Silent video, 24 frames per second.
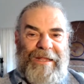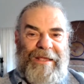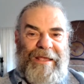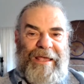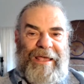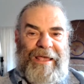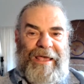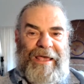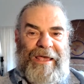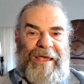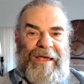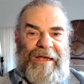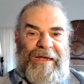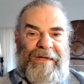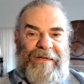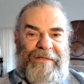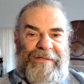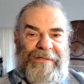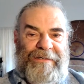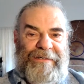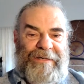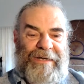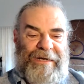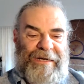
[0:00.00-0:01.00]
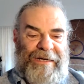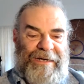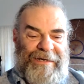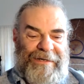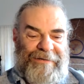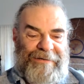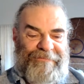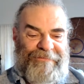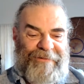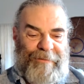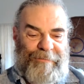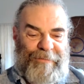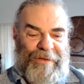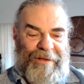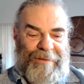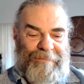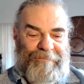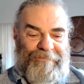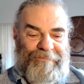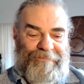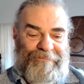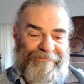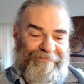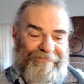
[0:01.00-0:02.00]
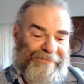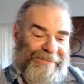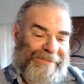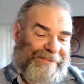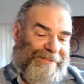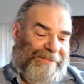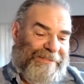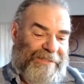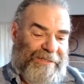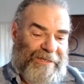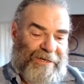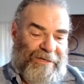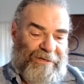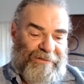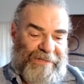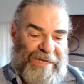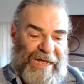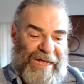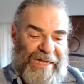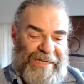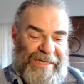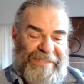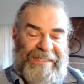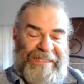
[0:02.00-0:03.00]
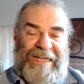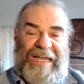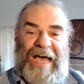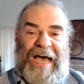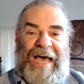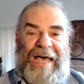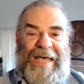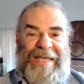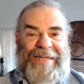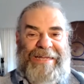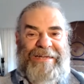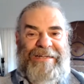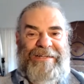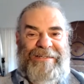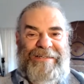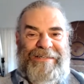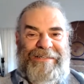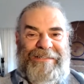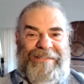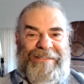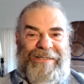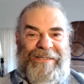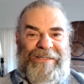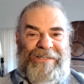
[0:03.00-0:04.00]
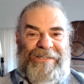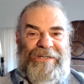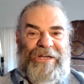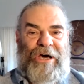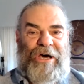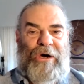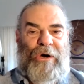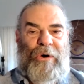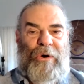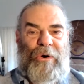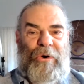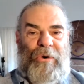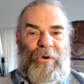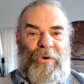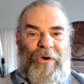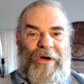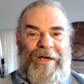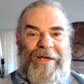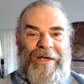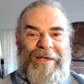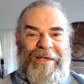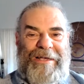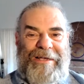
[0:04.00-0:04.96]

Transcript: and from a, you know, unguided, no